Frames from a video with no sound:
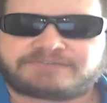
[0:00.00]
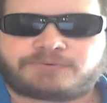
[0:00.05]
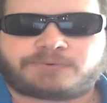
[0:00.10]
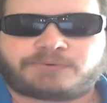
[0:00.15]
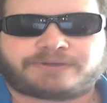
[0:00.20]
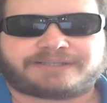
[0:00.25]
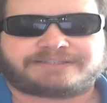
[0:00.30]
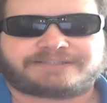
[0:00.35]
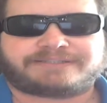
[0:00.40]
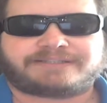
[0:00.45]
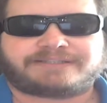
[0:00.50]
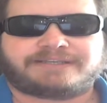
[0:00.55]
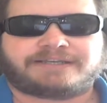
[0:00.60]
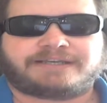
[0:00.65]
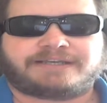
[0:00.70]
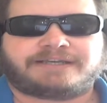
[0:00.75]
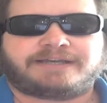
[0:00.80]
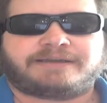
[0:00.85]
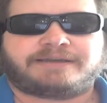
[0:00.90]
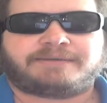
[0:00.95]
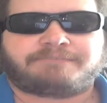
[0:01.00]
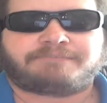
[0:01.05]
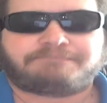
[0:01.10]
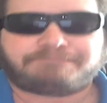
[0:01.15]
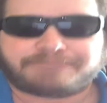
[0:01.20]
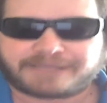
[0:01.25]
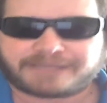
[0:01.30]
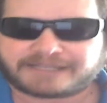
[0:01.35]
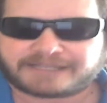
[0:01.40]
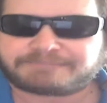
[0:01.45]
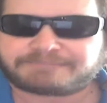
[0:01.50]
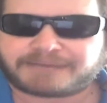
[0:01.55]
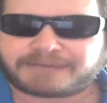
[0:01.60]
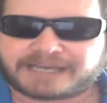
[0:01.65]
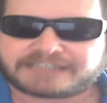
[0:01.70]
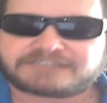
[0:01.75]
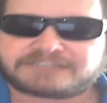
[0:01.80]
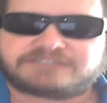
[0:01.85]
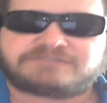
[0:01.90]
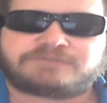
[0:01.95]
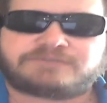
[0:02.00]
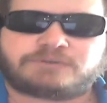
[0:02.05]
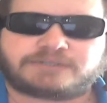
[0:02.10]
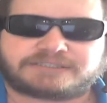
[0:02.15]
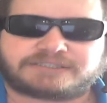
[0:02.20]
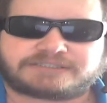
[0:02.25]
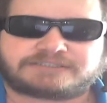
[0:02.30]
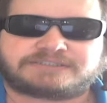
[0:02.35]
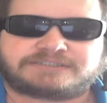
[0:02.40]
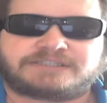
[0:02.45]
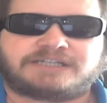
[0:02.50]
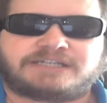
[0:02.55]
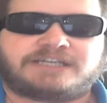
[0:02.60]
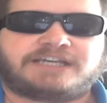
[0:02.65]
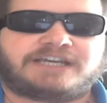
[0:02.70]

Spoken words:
voice. That's passive voice.